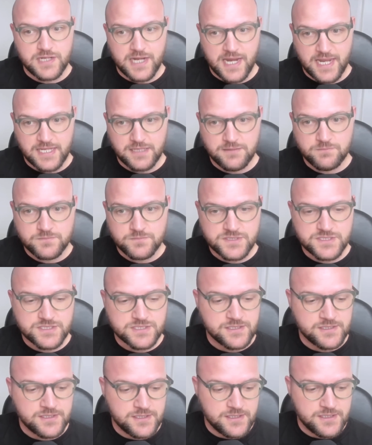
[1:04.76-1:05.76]

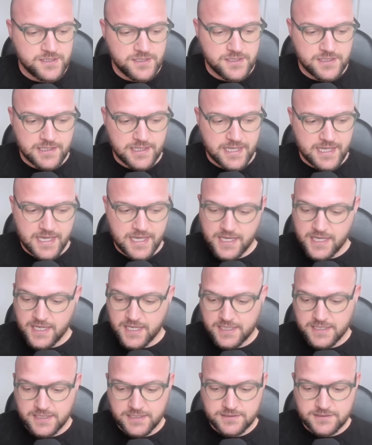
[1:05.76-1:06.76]
names.
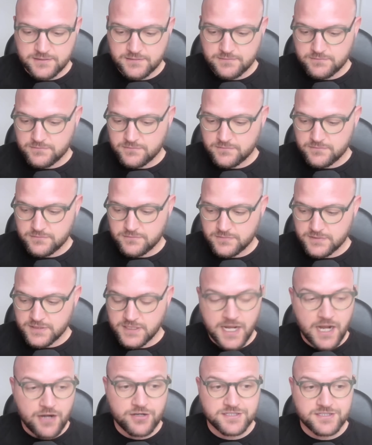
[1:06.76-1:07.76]
And the
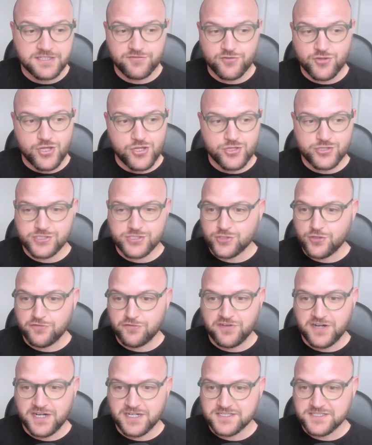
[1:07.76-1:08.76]
narrative changes so
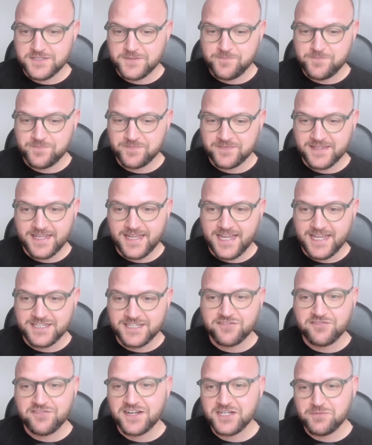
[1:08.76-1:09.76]
fast. And
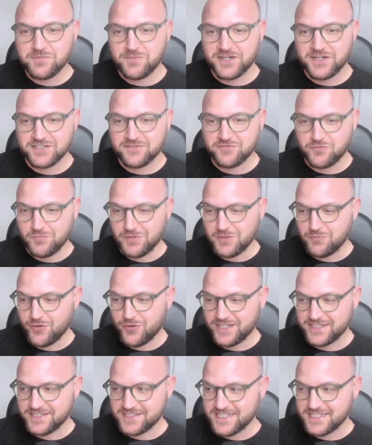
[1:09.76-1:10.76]
the funny part for me,
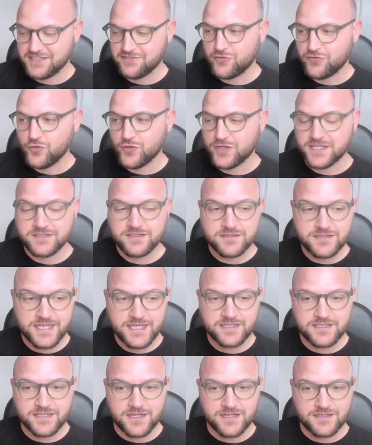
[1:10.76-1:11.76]
Brand, is that if you look at the
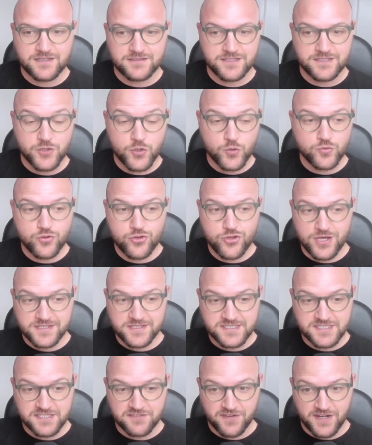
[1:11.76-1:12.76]
data that should
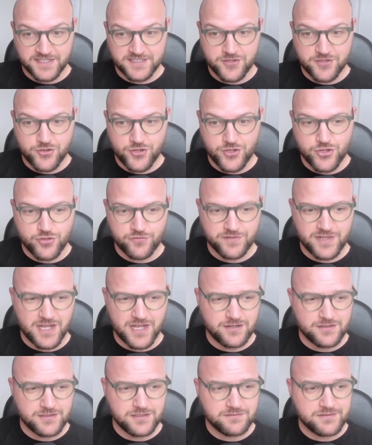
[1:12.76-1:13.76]
justify the change of
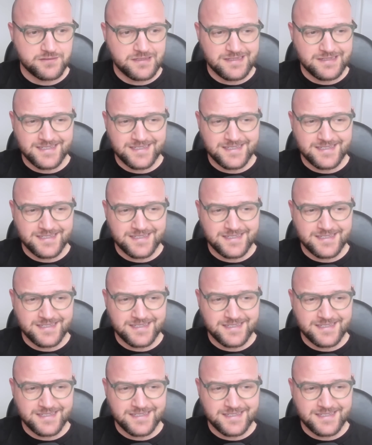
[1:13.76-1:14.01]
narrative,